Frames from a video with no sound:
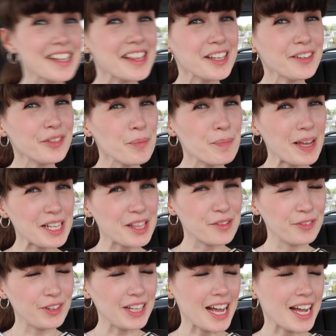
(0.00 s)
I saved the
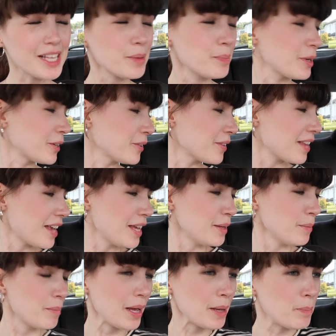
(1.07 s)
best for last because
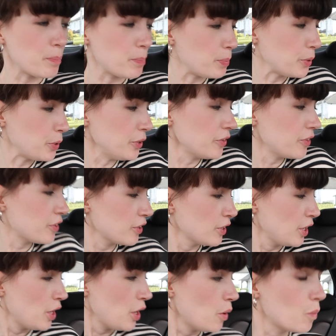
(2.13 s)
in my boot
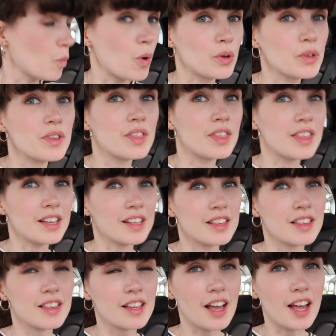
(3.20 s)
was
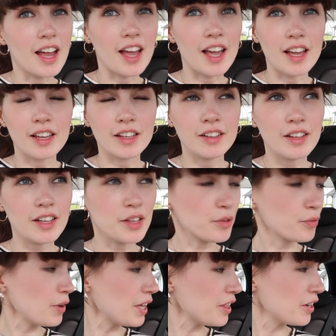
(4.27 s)
this,
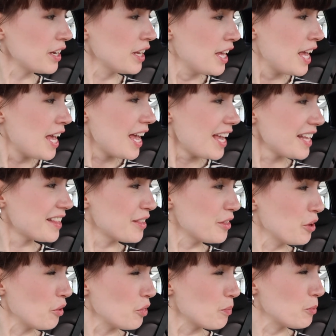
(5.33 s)
it's
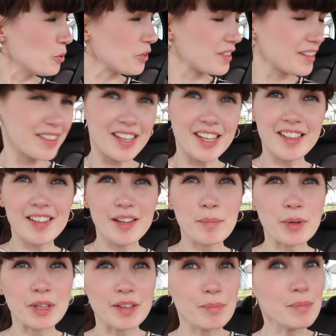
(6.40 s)
not the most
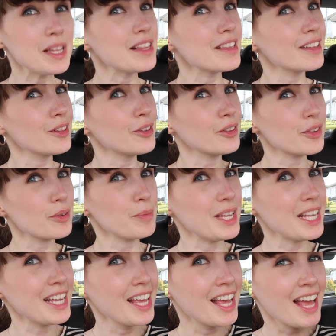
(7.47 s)
exciting, but it means a lot to
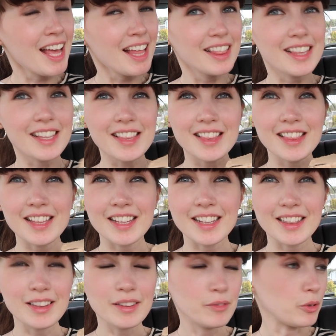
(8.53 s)
me. This
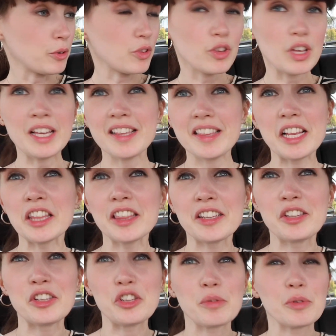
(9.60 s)
little, well, it's
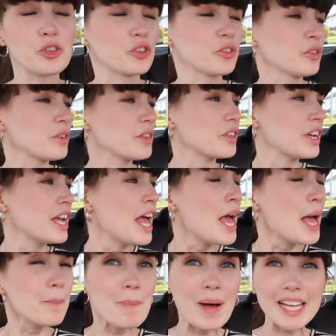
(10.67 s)
nothing to do with John Lewis, sorry.
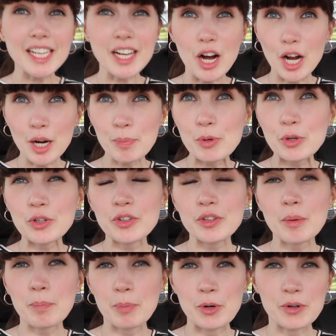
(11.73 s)
My cardboard
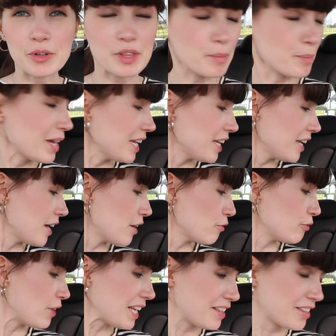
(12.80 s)
box, my
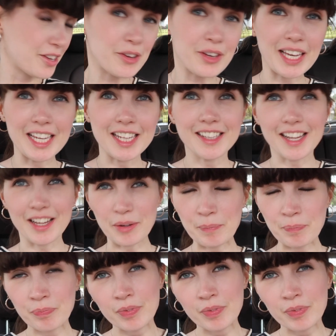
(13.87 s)
rescue kit. Now,